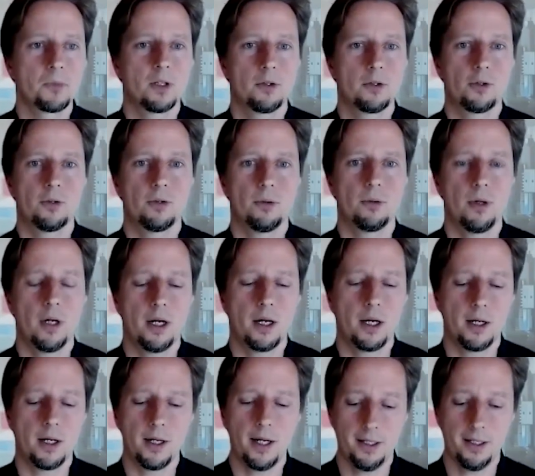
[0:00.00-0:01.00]
to,
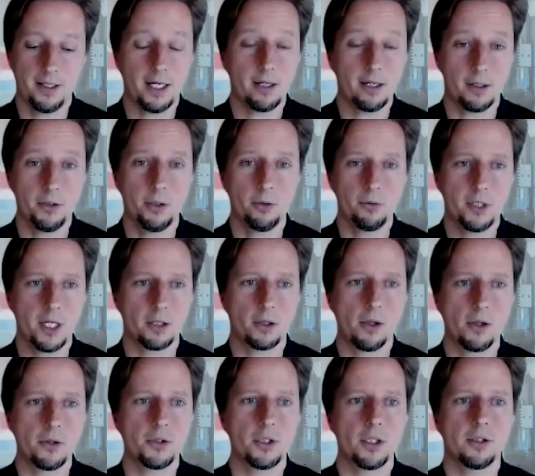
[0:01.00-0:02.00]
and there are new
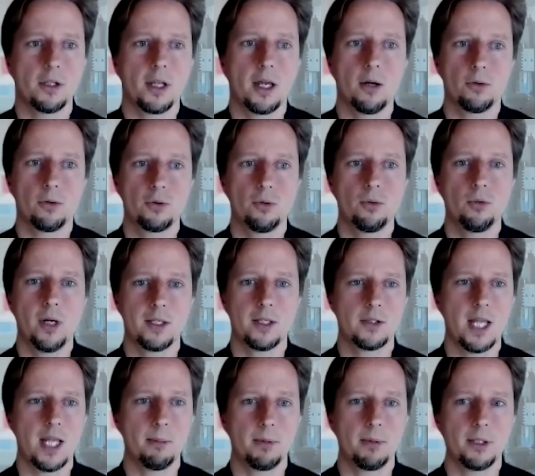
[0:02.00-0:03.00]
technologies now to
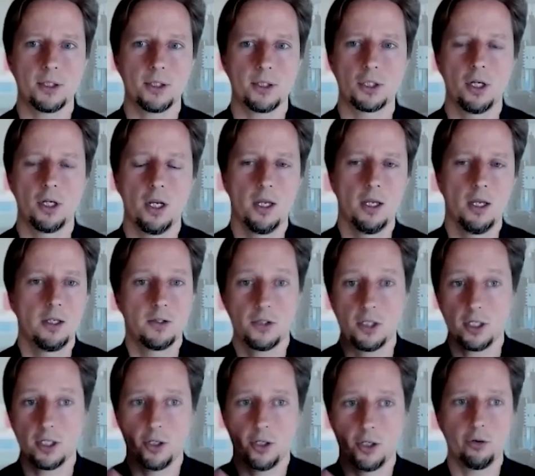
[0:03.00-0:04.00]
establish
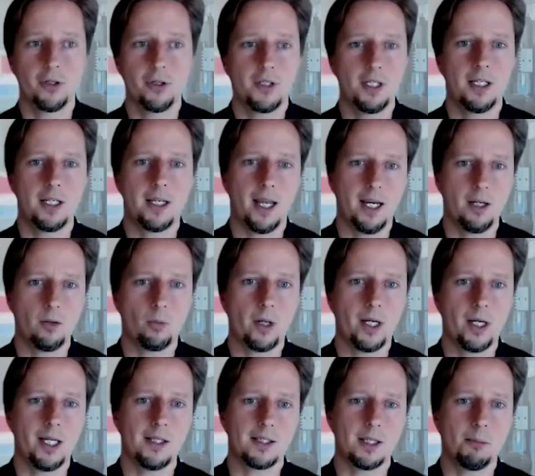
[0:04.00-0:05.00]
security
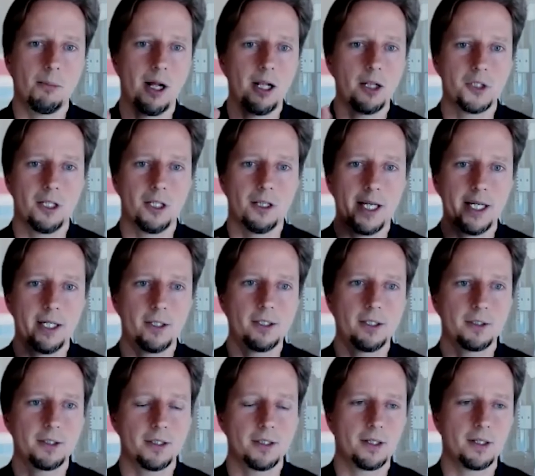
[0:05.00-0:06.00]
gateways and
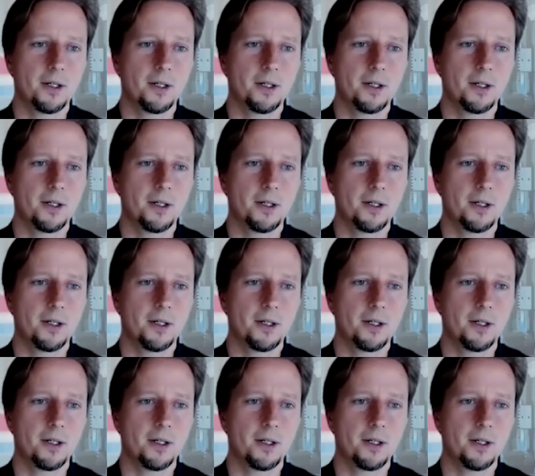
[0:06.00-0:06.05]
multi-layered